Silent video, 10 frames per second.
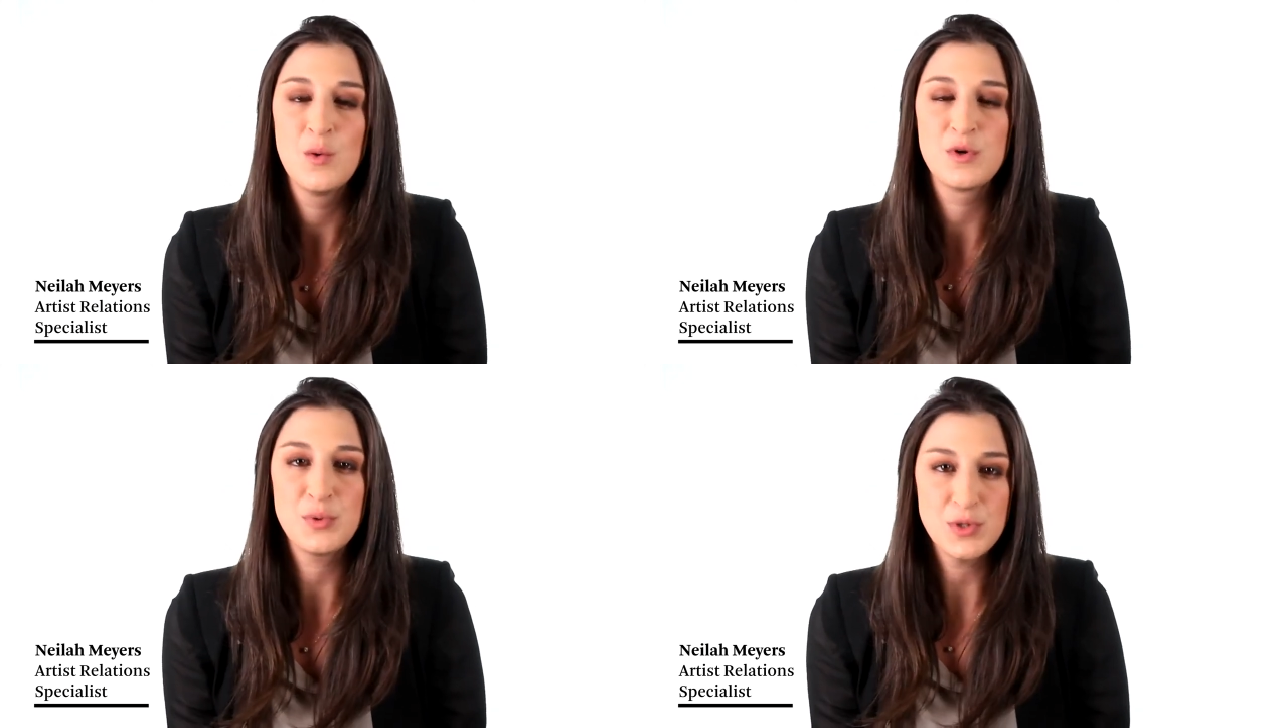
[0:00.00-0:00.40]

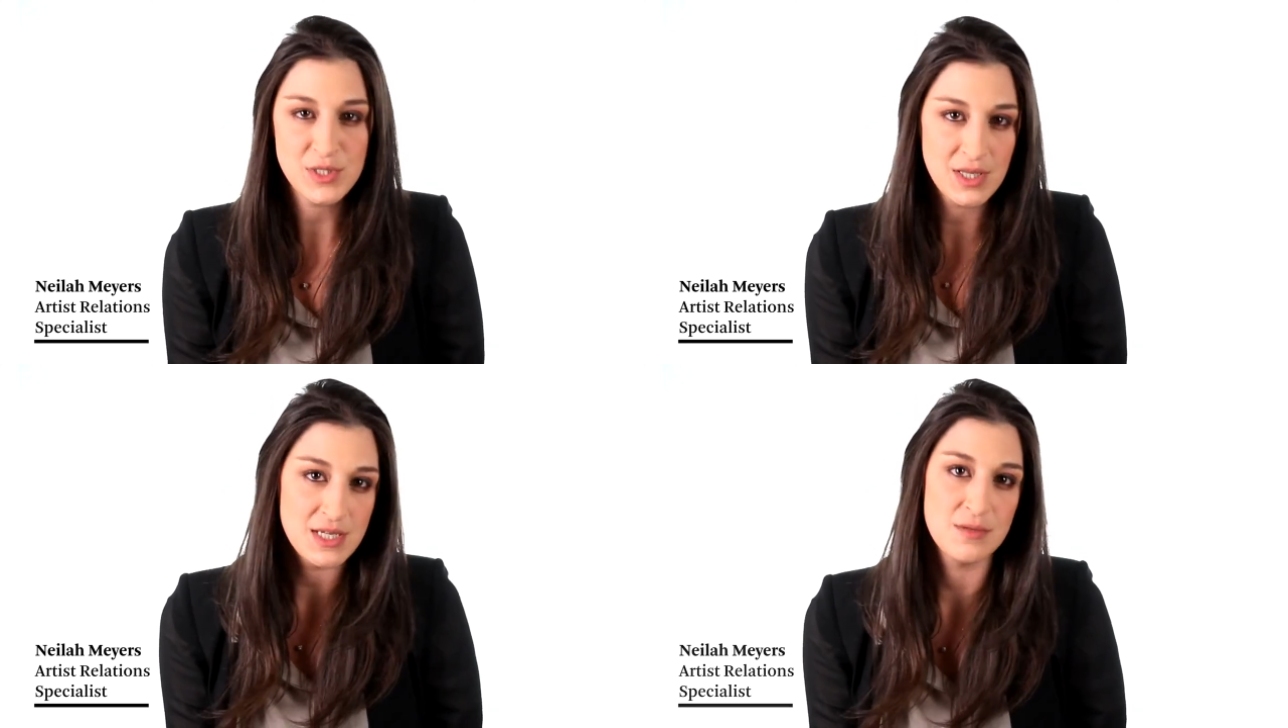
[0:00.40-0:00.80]
with
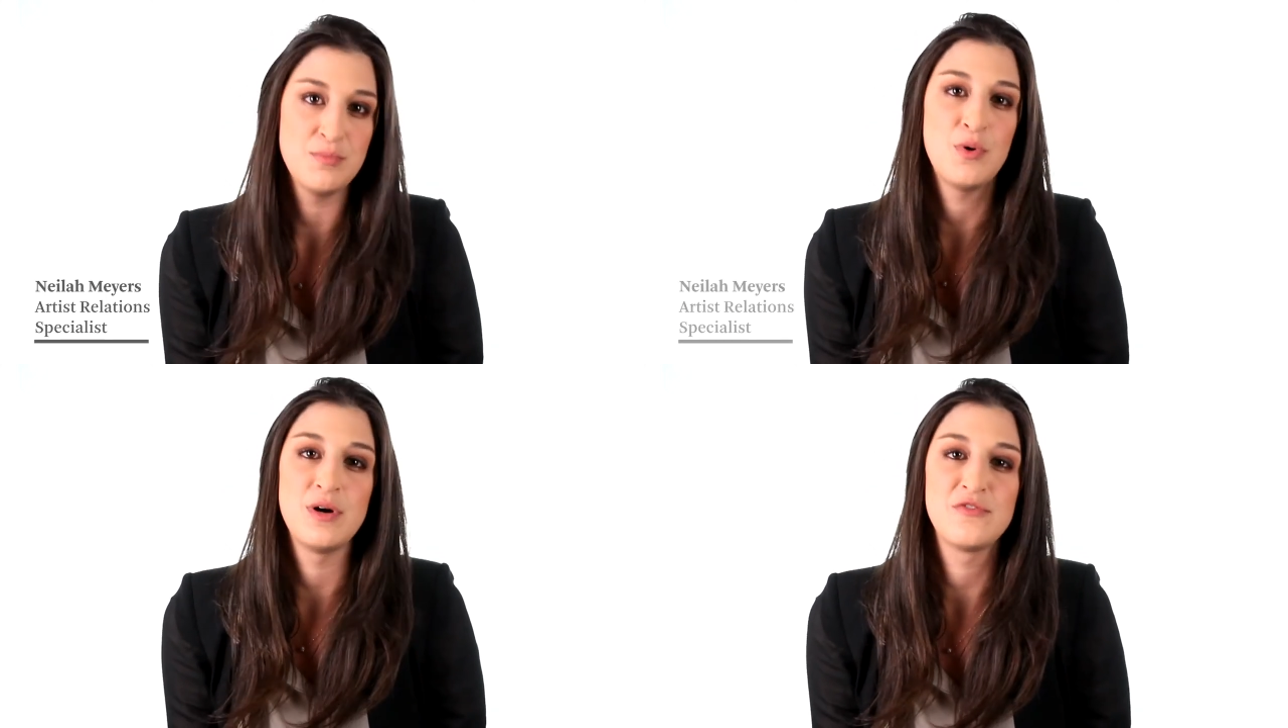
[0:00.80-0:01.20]
personalized
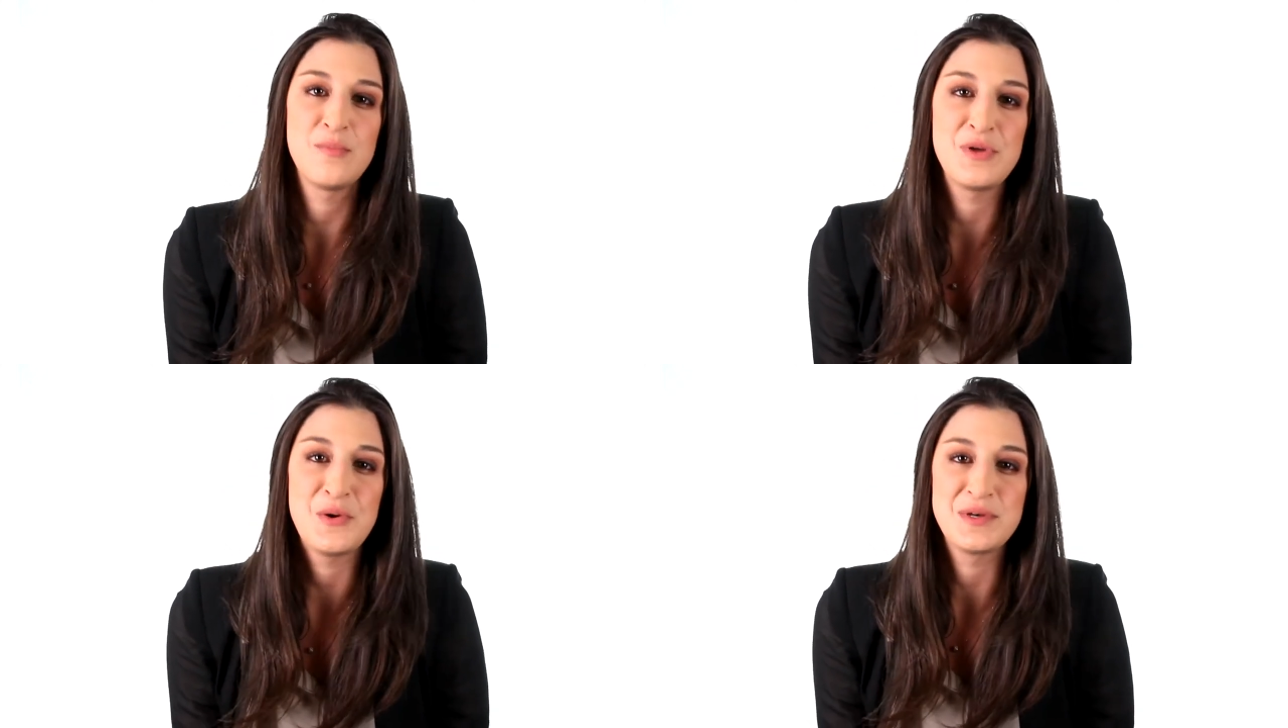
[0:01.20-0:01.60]
support
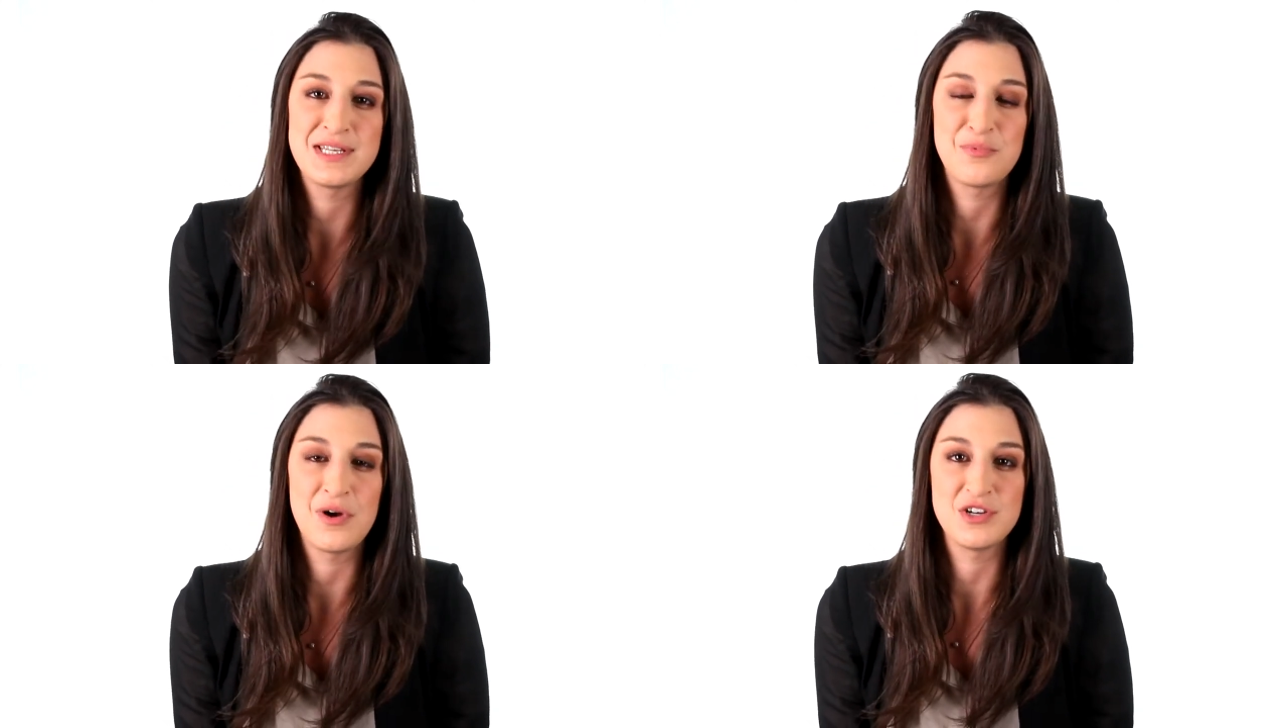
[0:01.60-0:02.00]
from
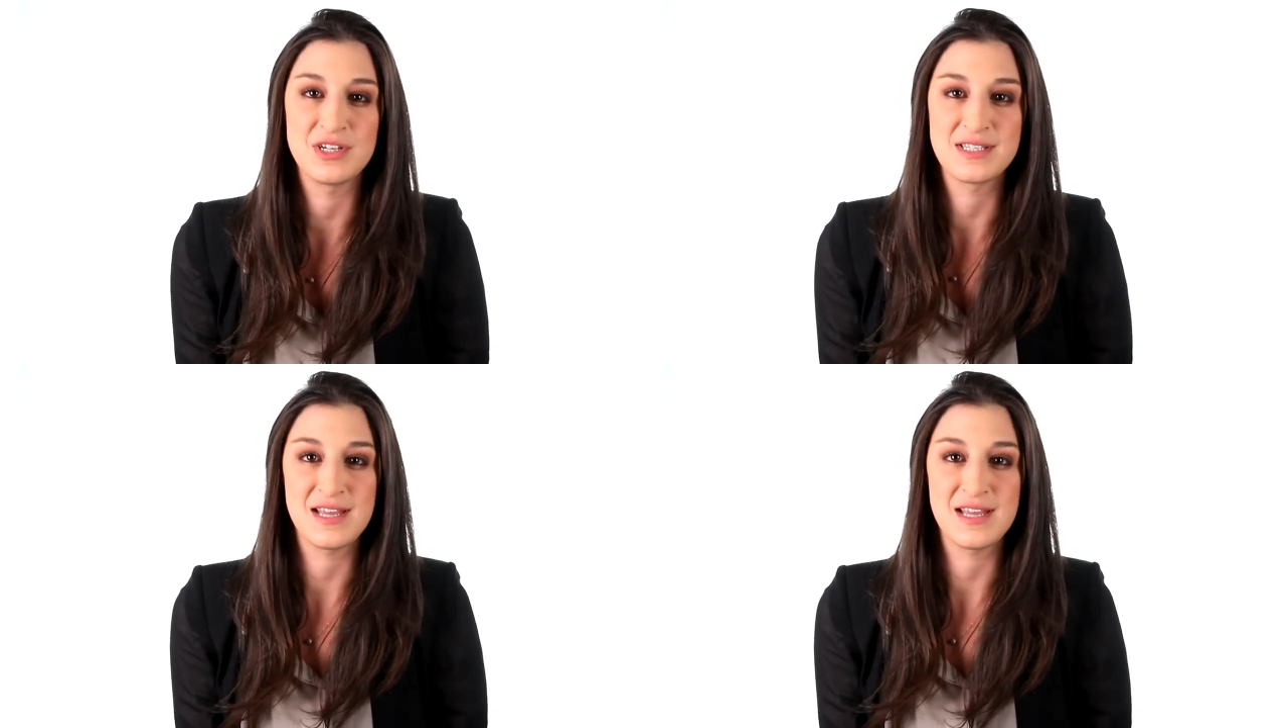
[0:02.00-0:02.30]
USA Project